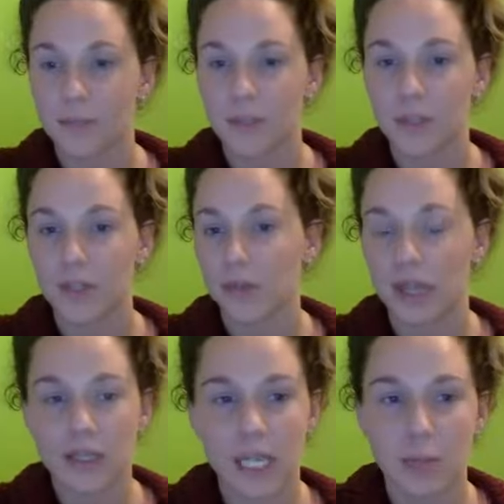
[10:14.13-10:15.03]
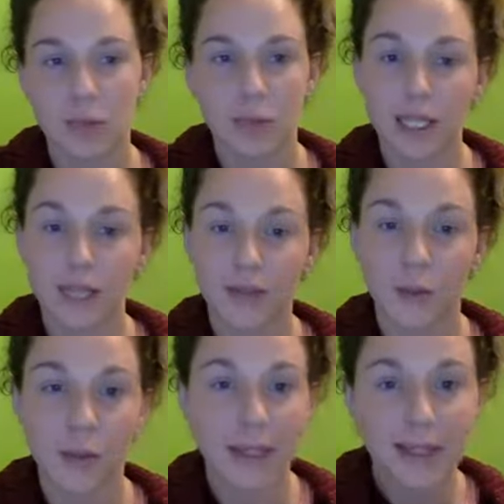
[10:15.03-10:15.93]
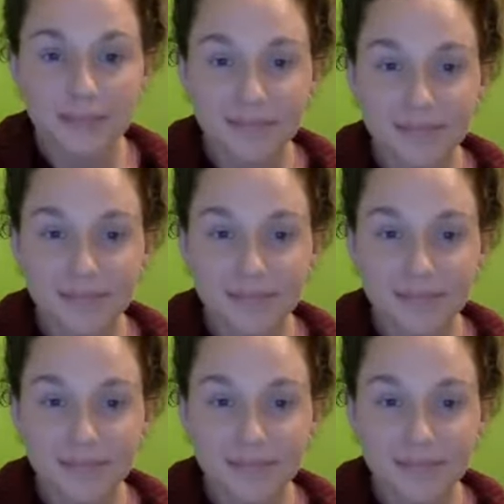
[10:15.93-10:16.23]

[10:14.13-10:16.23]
Beautiful that time of month for women.